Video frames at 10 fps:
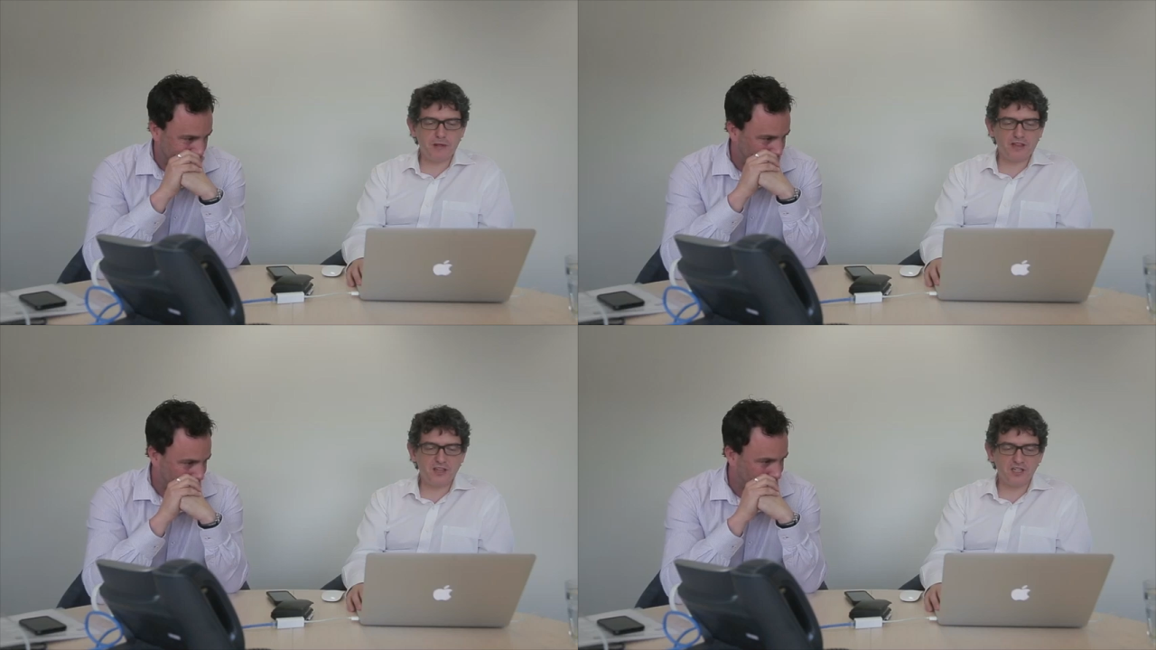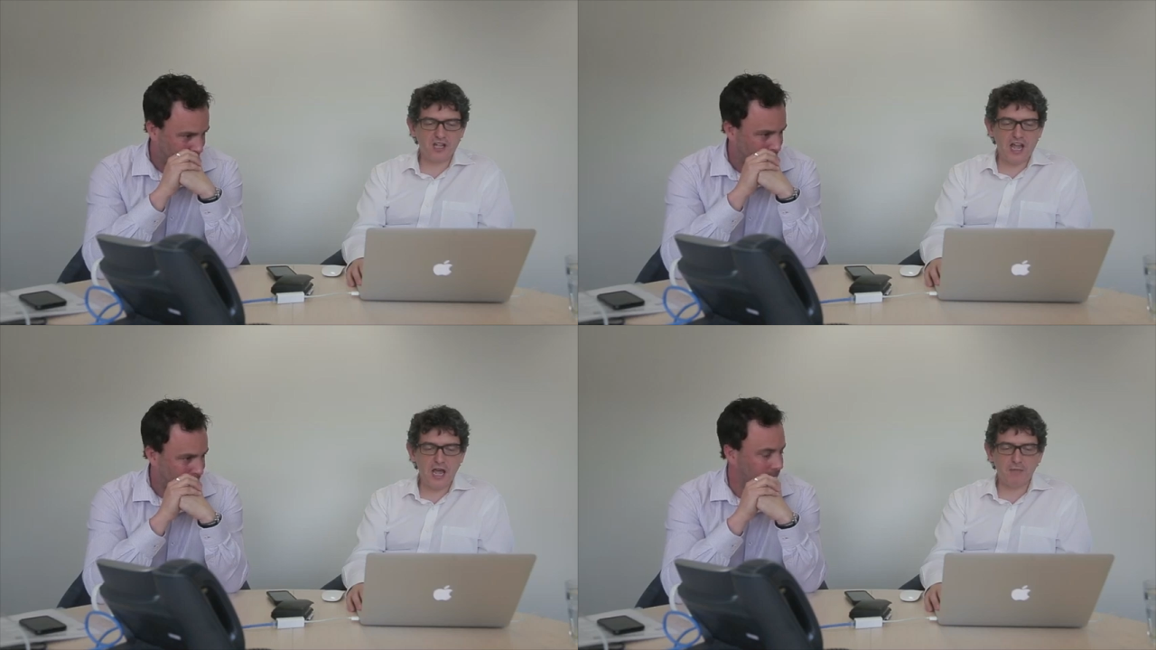Speaker 1: about
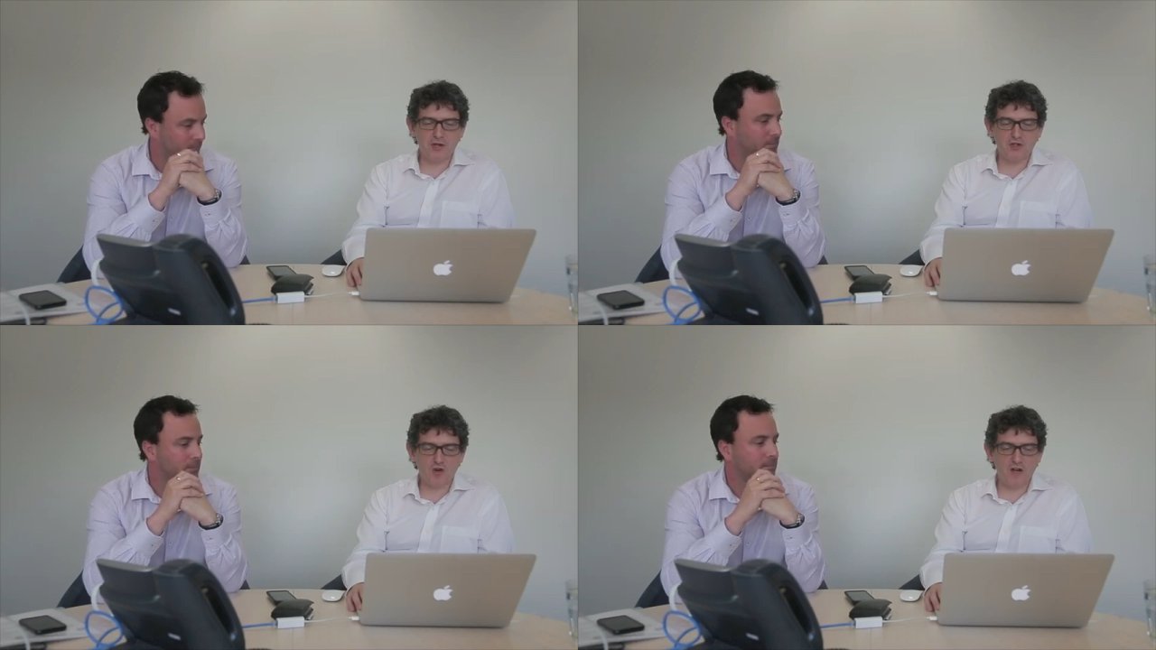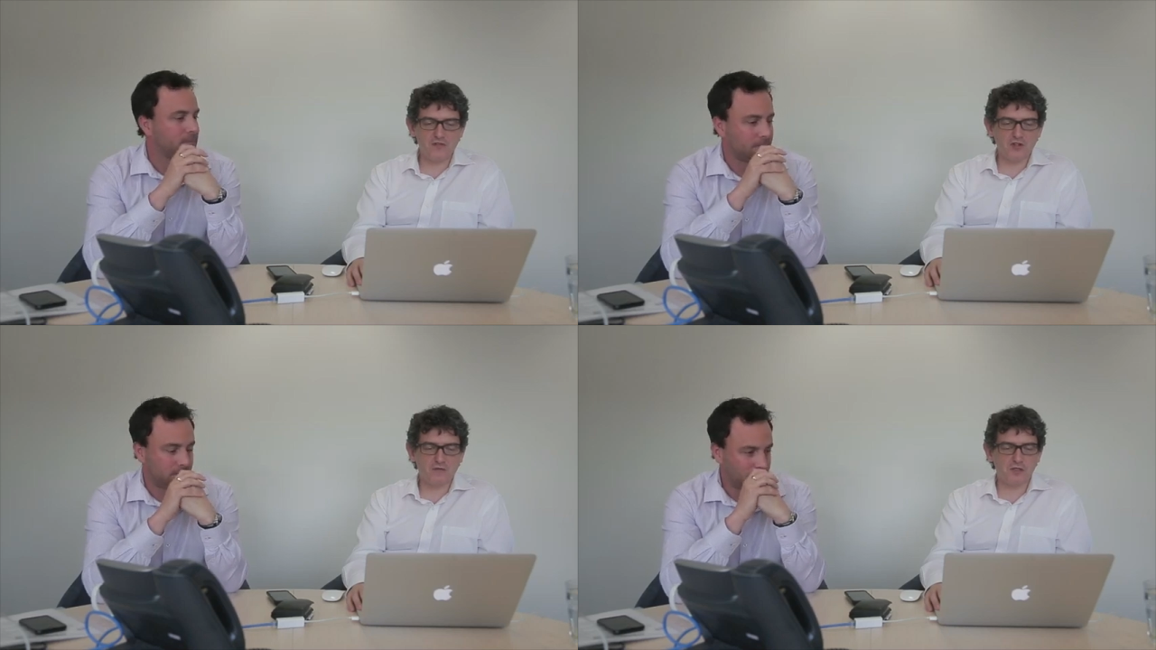things like how many
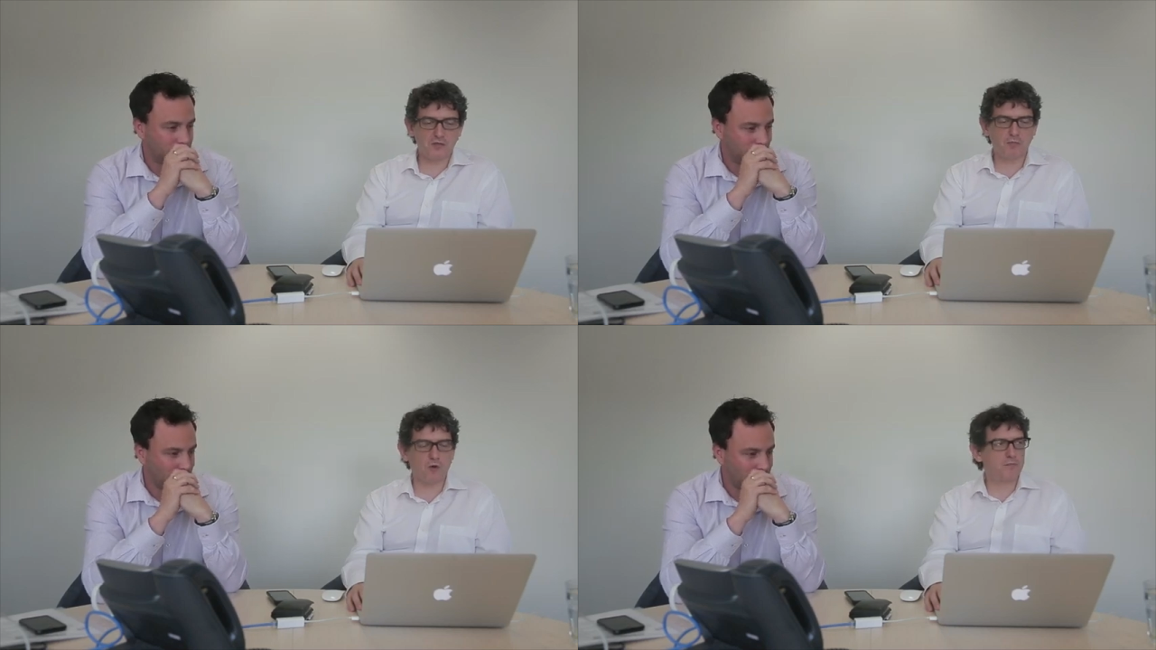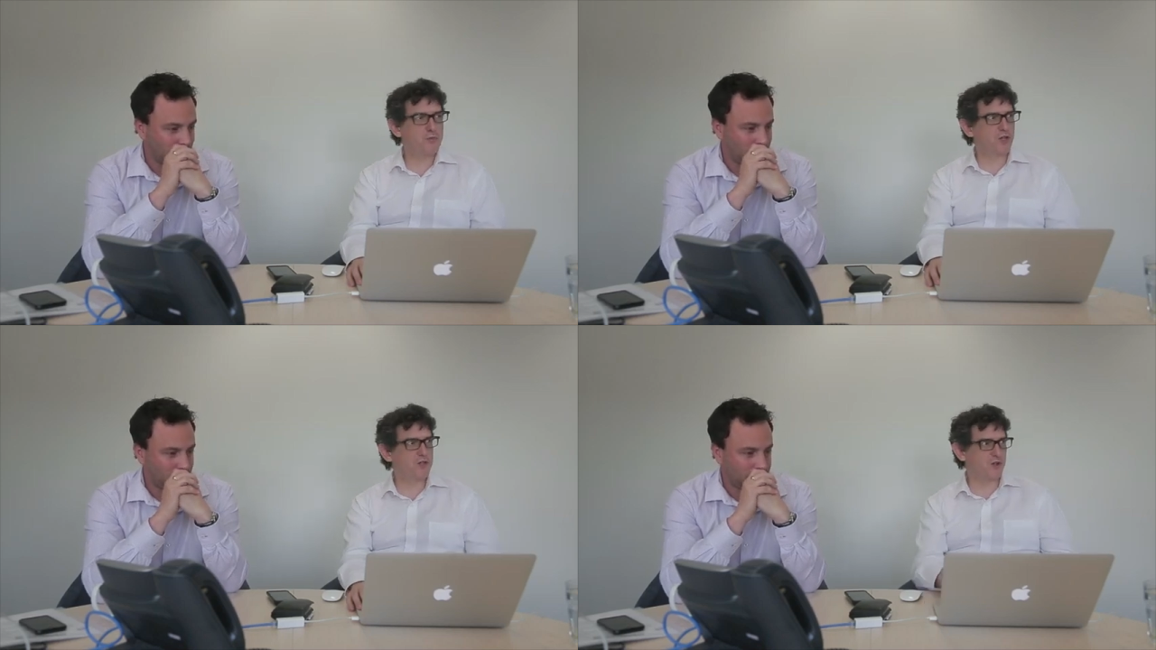drive shelves are
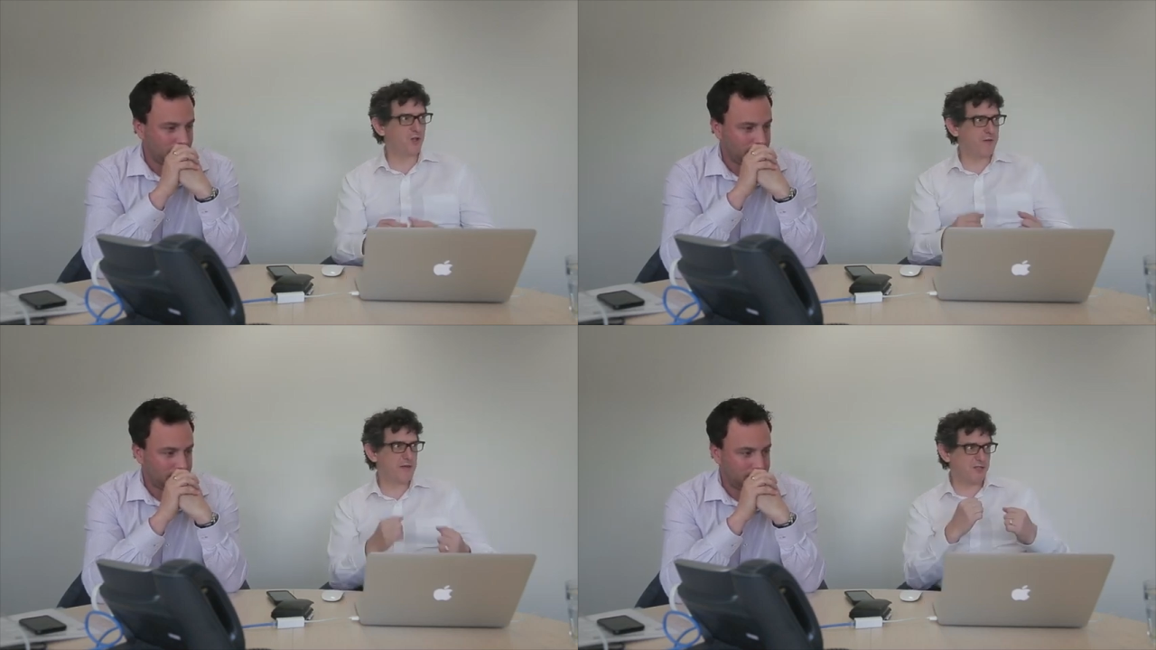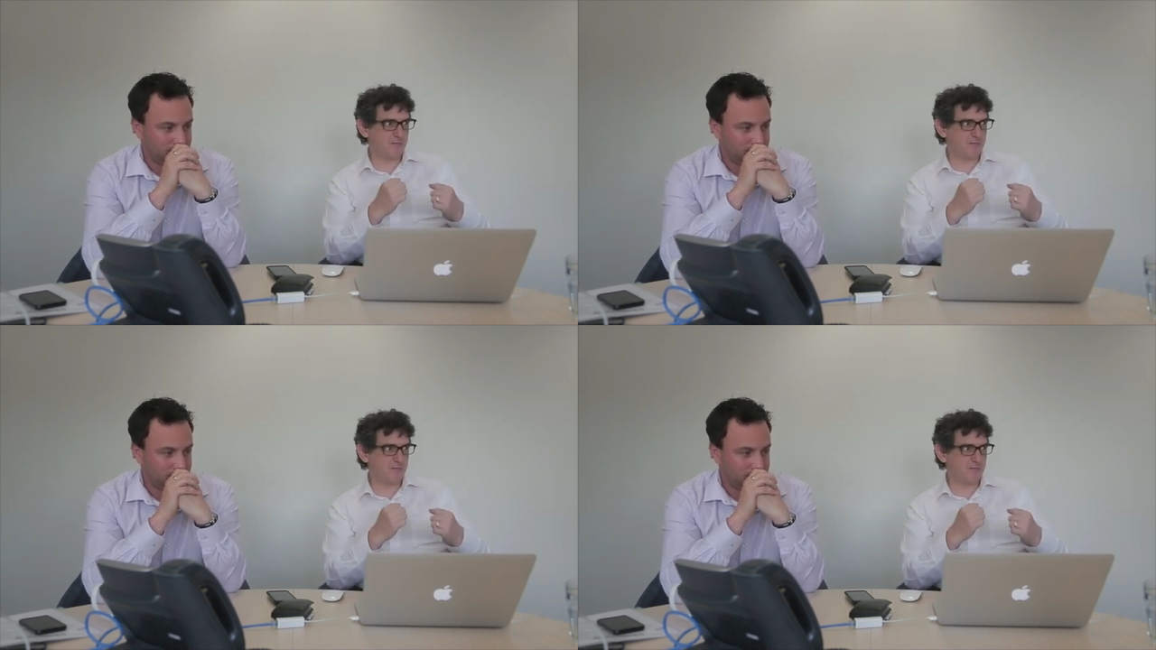supported per controller pair.